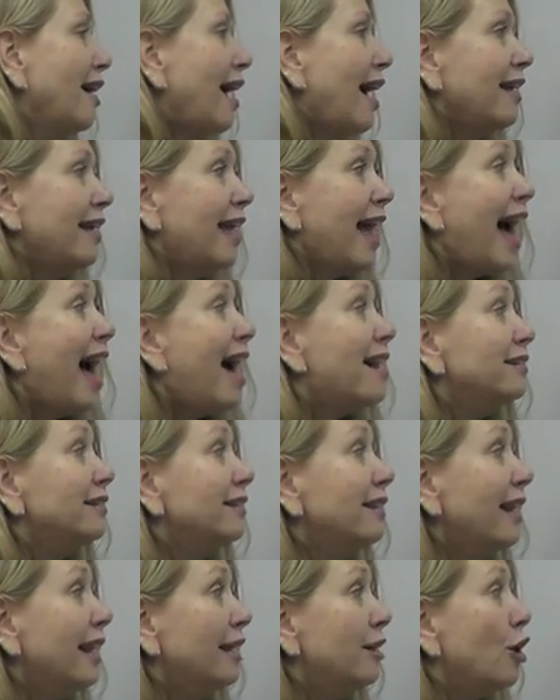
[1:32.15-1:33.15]
A cat
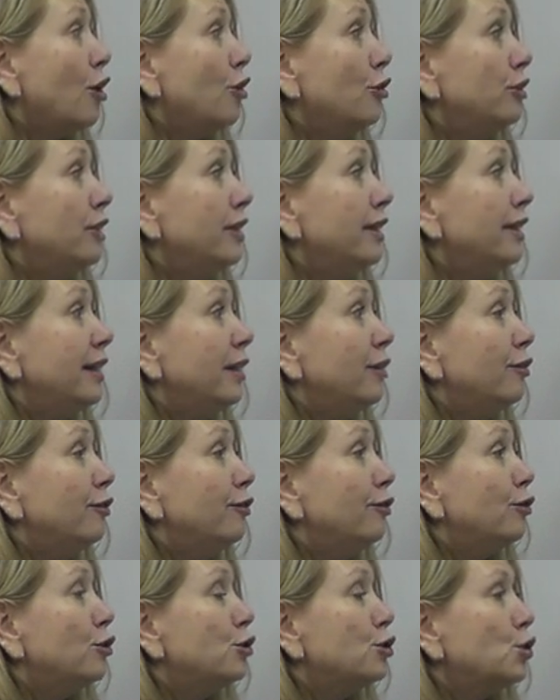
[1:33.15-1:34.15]
can only
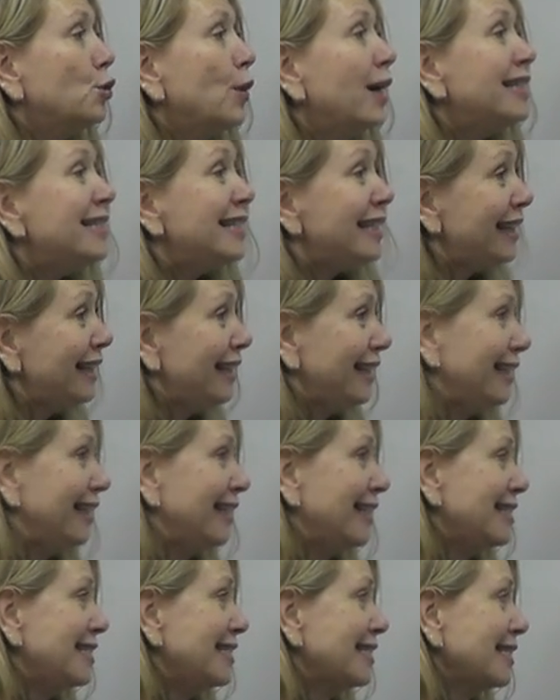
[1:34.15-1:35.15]
live for 20
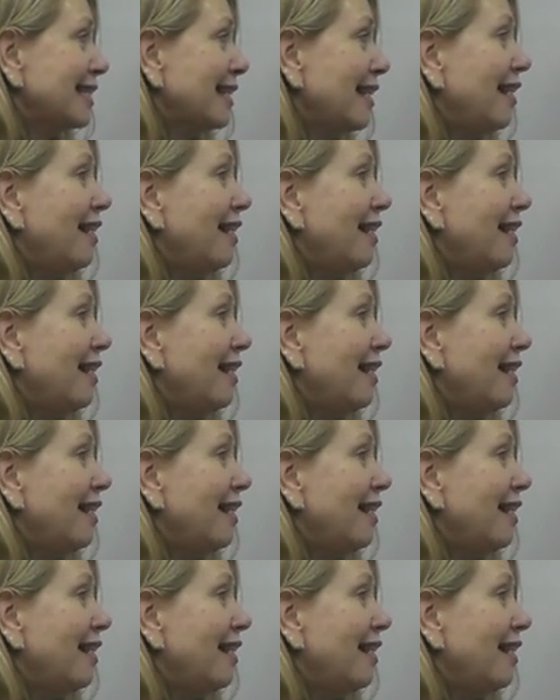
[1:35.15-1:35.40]
years.